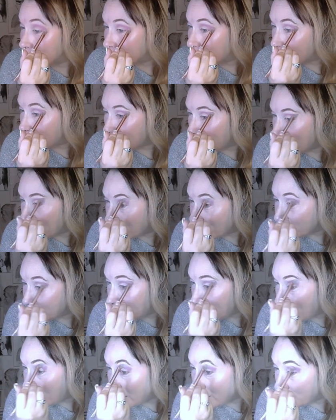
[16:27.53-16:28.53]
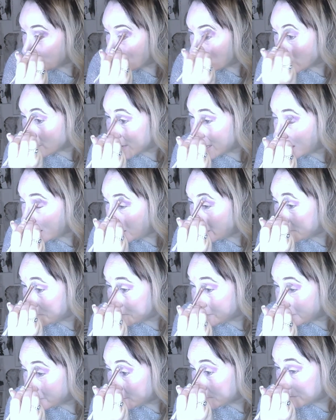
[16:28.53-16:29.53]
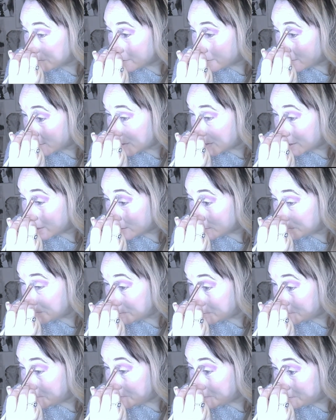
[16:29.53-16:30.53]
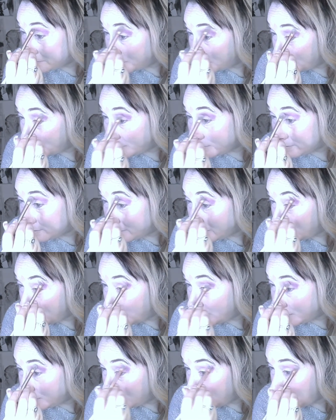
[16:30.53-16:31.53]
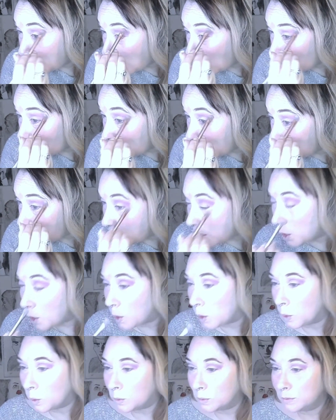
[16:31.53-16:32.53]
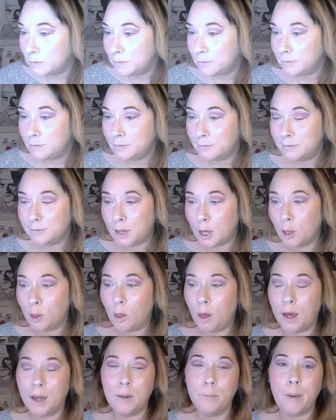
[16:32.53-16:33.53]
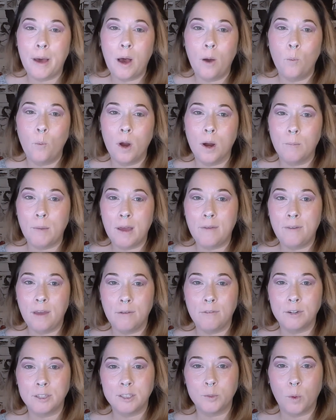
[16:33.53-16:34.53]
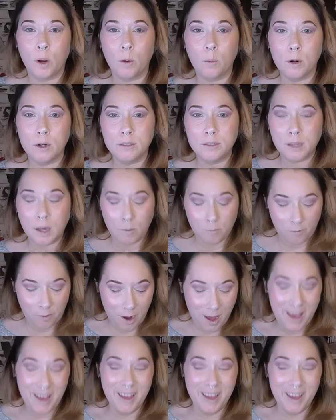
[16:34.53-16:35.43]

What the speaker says: really entertaining for me. Now I know a lot about where my favorite swear words come from.